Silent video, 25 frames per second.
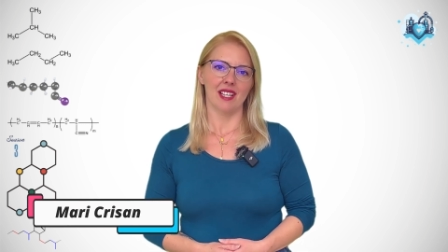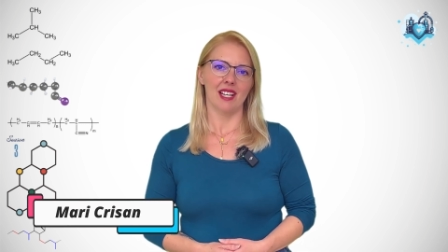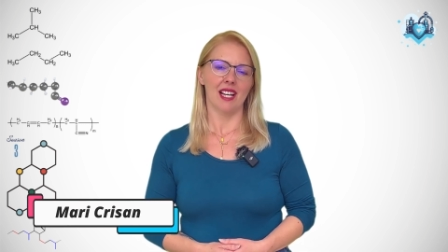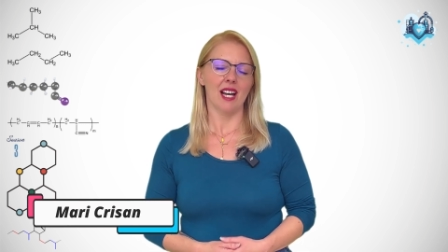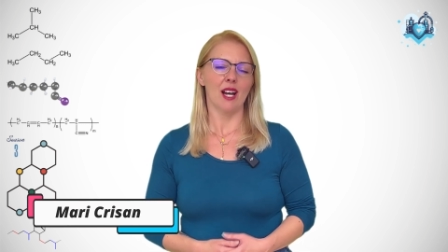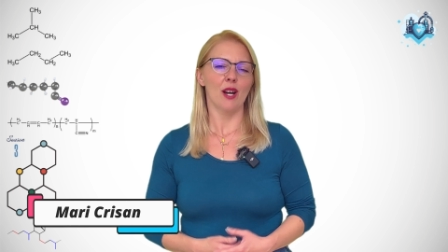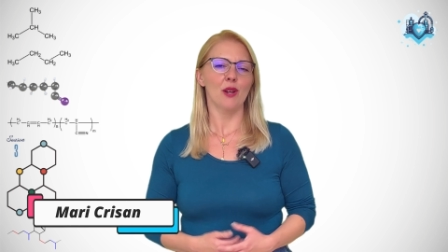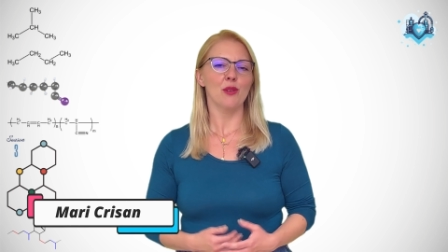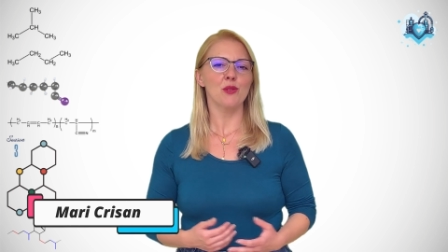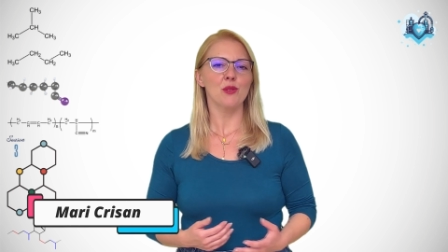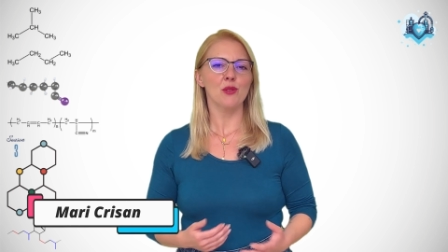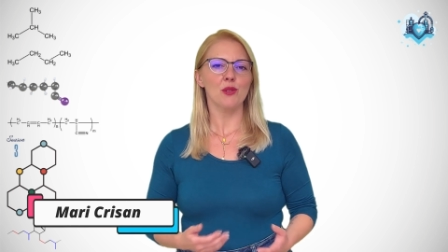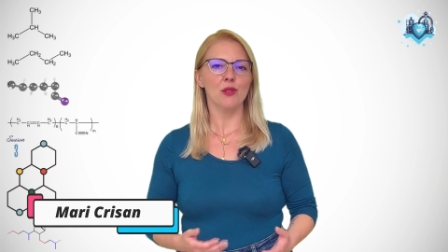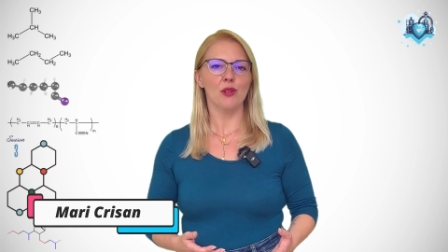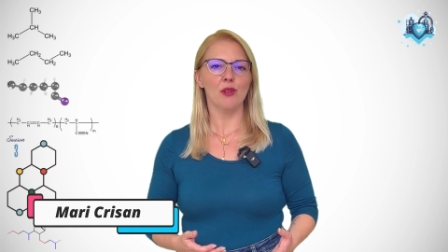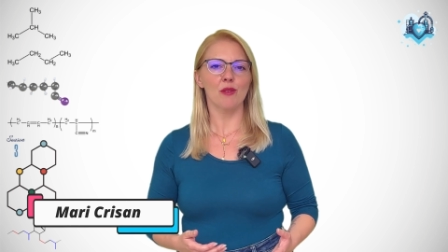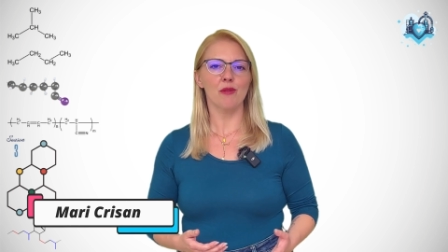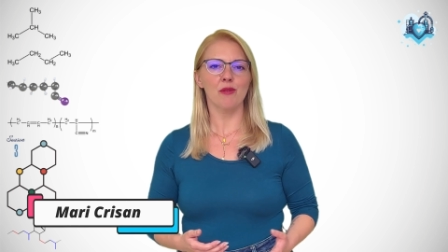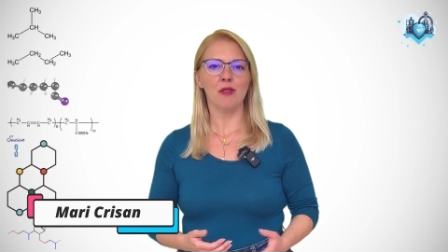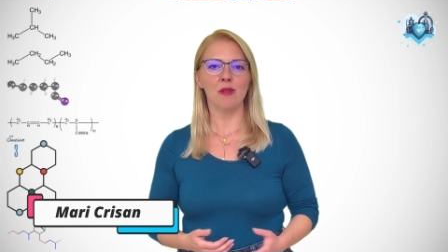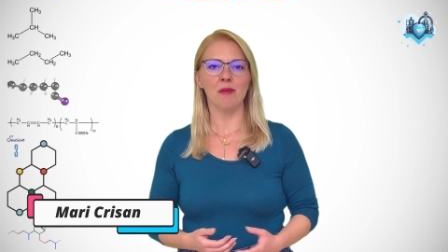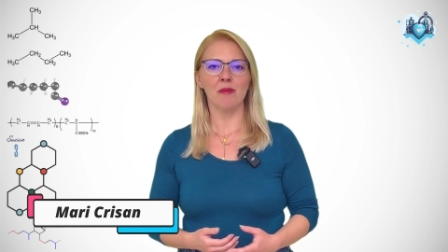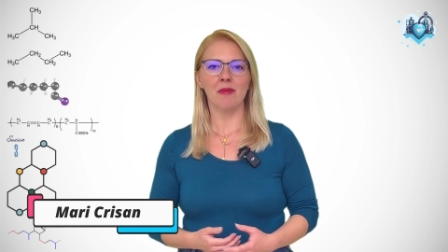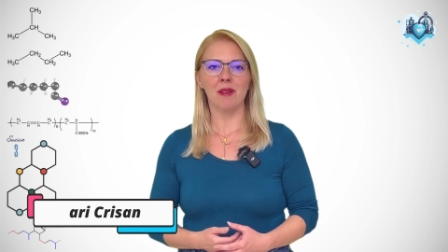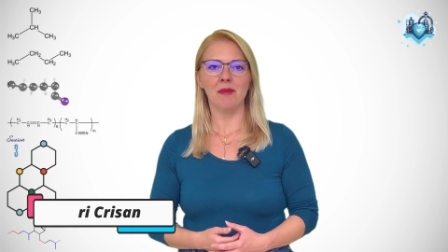how to go
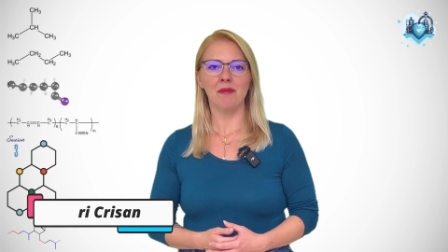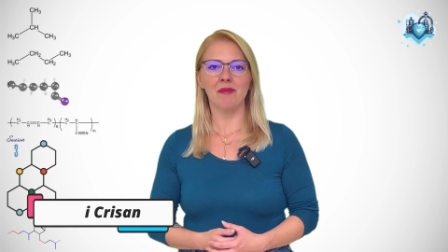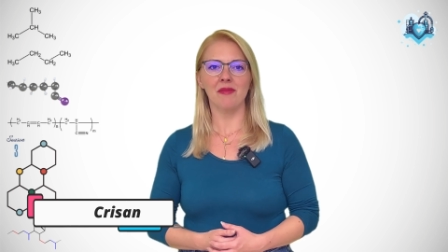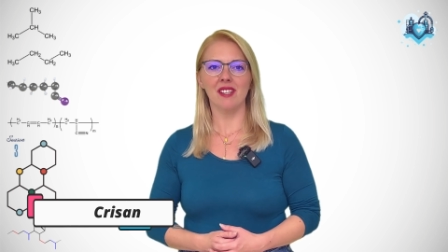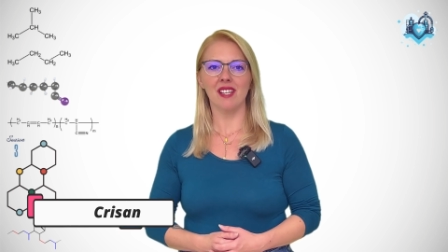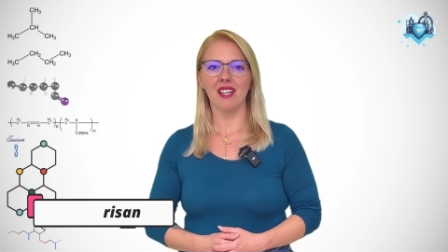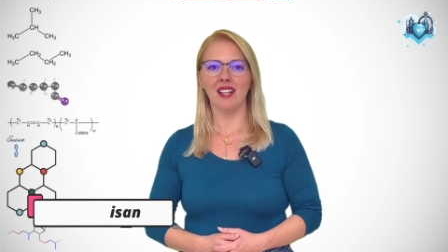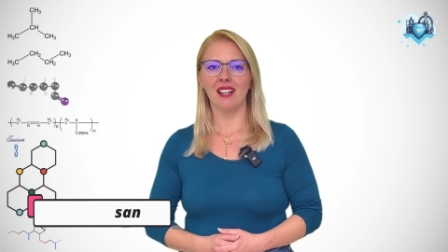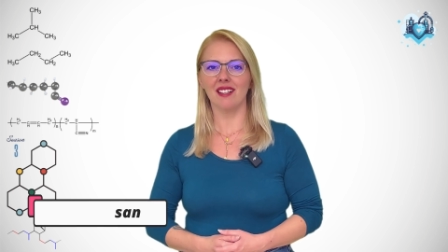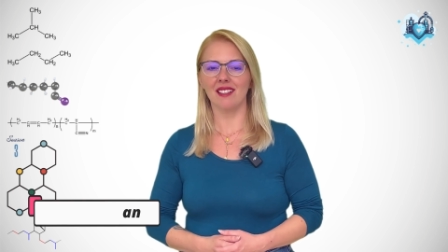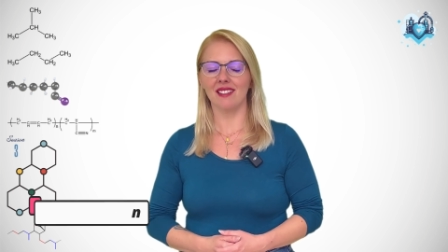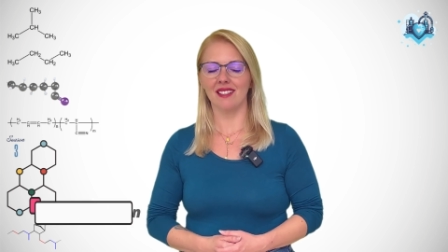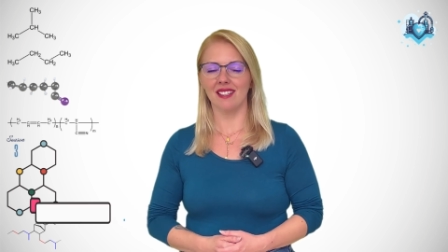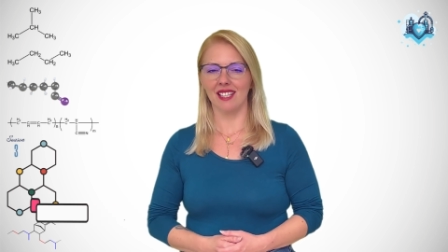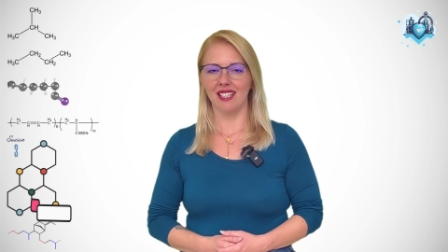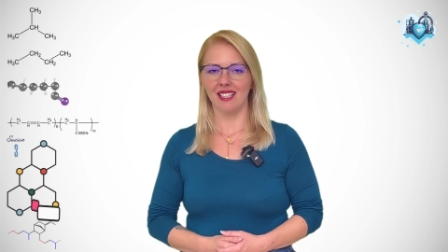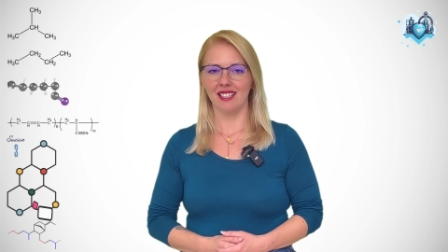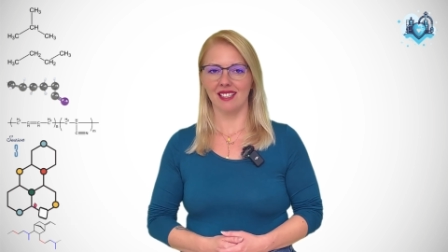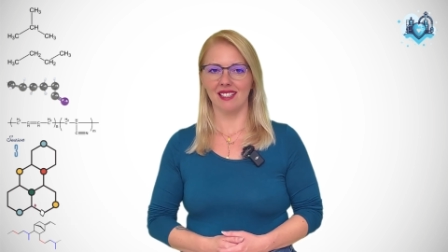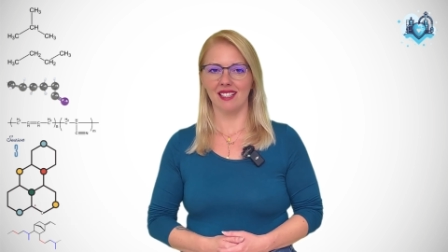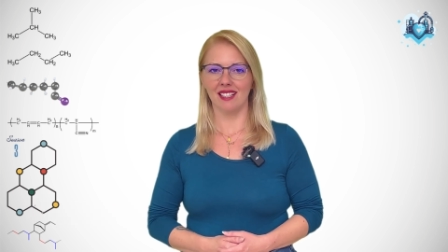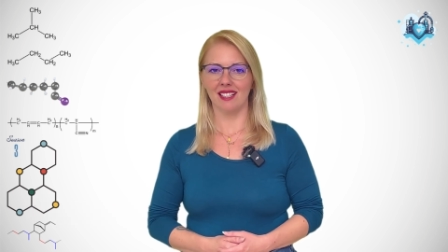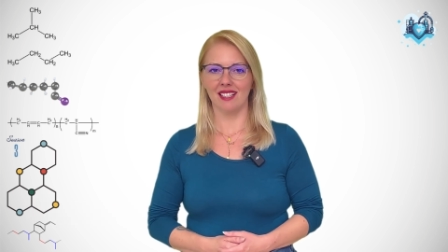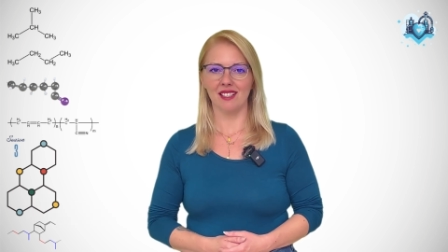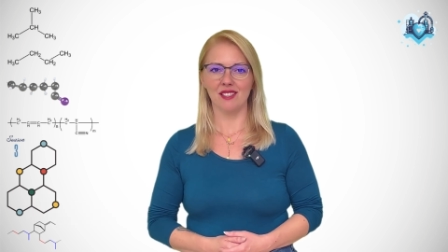from MDR
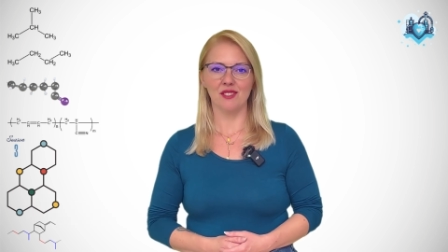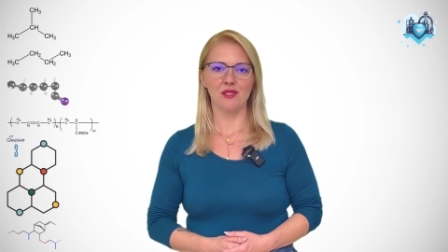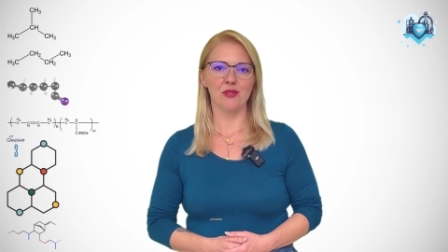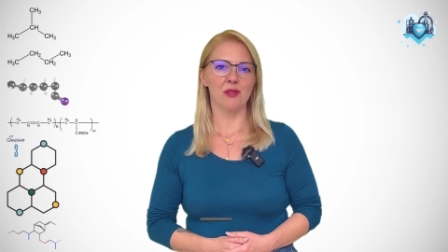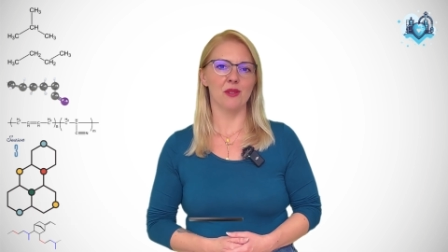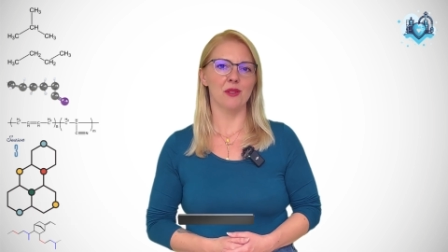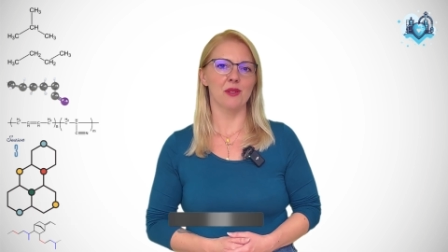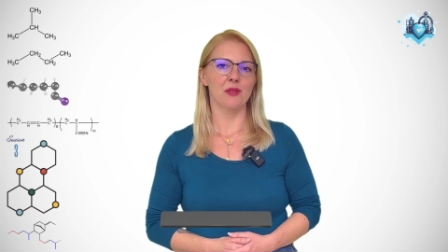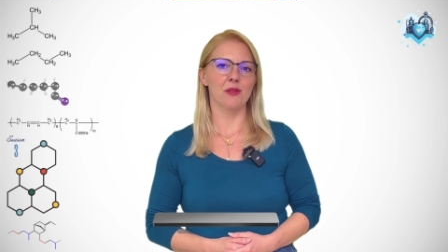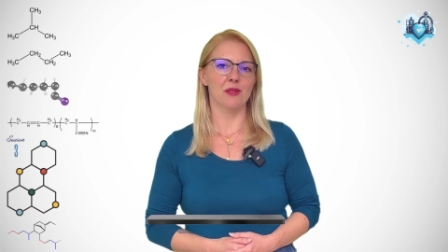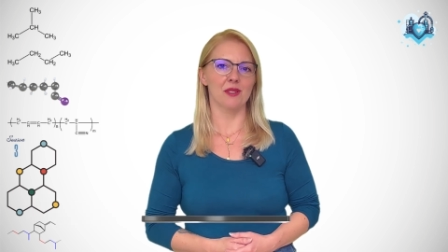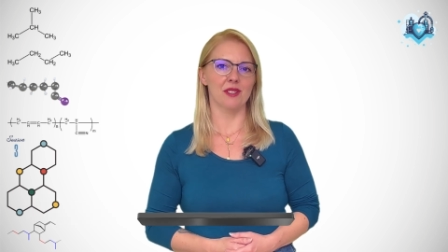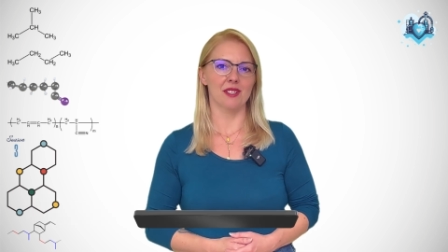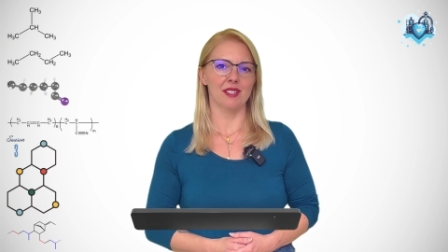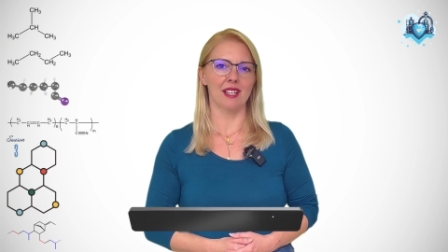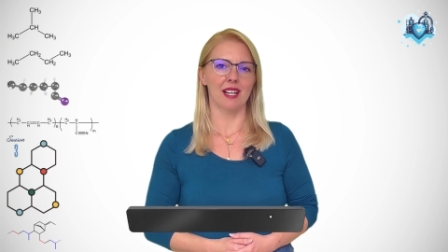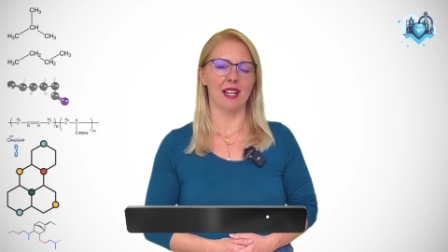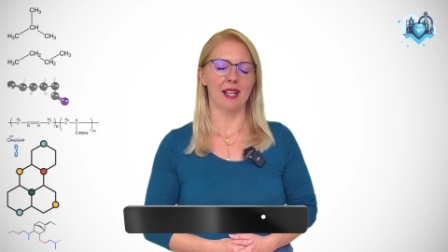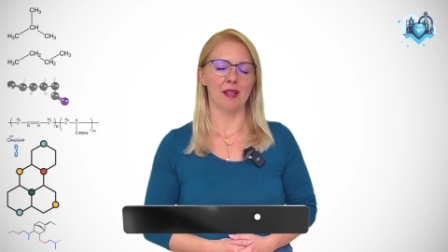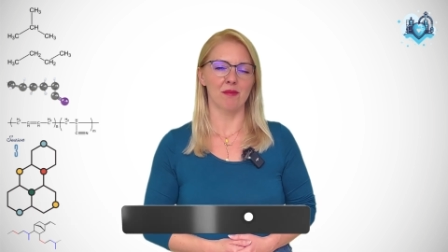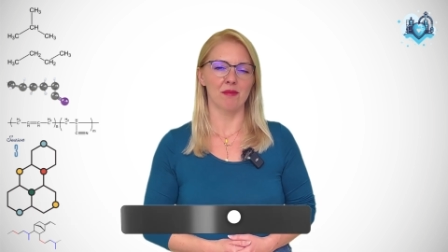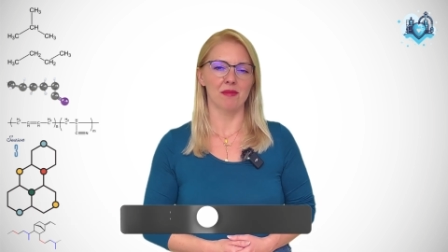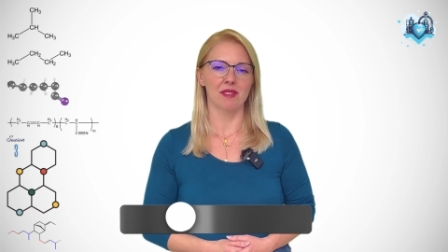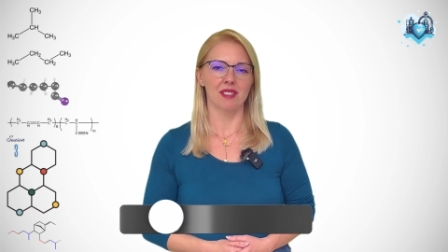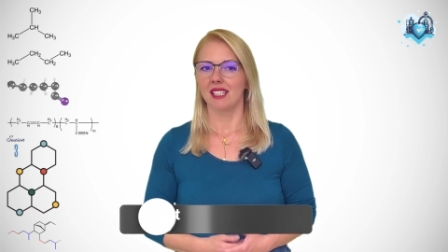data to cure
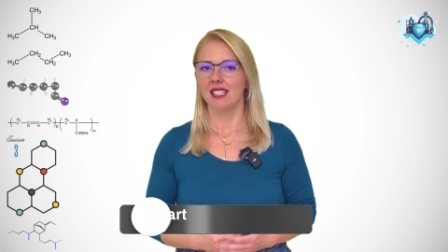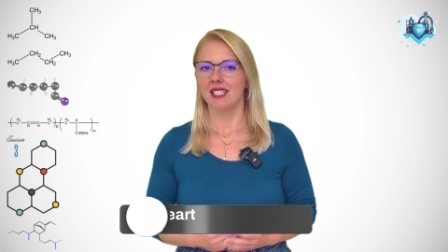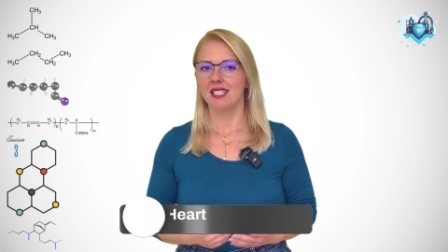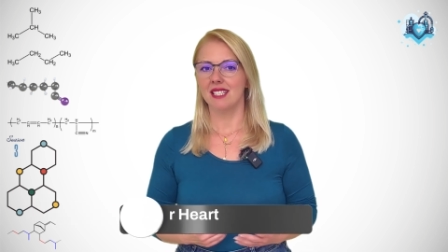time.